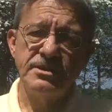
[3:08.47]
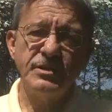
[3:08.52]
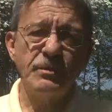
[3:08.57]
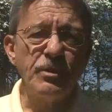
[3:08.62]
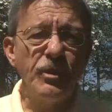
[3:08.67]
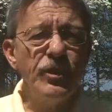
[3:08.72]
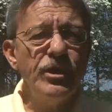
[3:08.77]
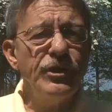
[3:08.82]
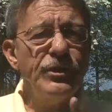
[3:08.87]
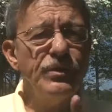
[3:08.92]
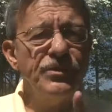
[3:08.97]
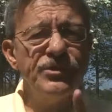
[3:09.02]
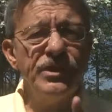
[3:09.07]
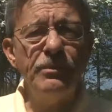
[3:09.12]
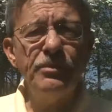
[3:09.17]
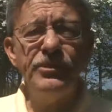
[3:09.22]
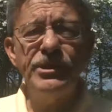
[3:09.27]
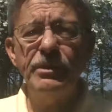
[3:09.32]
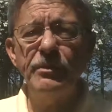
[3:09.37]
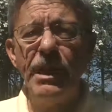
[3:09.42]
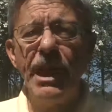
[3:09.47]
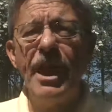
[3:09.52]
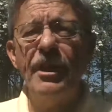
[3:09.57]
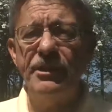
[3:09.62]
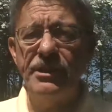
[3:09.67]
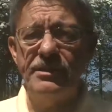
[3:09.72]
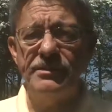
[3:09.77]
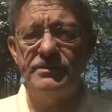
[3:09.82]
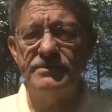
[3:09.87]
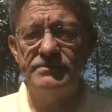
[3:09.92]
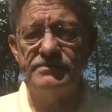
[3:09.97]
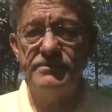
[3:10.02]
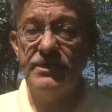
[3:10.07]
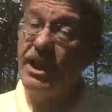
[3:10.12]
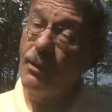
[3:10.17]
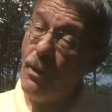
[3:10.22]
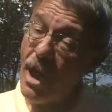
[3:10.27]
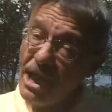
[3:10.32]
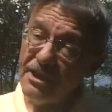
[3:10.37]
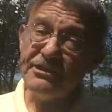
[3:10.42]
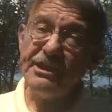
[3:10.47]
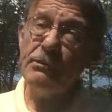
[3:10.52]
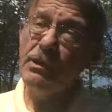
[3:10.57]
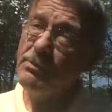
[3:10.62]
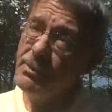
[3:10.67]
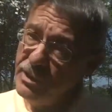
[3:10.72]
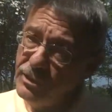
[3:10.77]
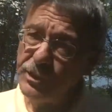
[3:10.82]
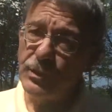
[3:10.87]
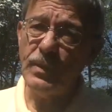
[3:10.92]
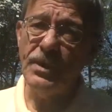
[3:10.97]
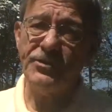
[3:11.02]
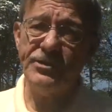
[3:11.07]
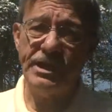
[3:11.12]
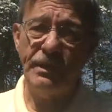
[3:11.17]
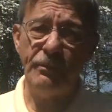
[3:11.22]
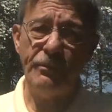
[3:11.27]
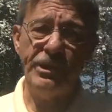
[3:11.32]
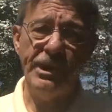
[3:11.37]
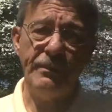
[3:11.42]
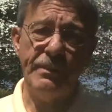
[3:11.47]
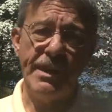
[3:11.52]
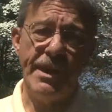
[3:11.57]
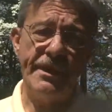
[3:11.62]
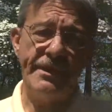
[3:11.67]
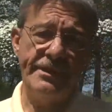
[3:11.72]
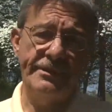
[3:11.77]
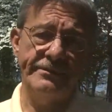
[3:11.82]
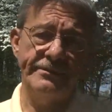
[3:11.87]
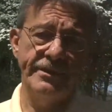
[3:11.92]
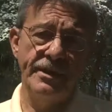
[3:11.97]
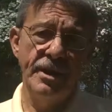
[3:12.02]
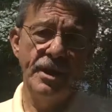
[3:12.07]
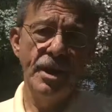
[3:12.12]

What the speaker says: So we're going to do something about it. And actually, we've been doing something about it.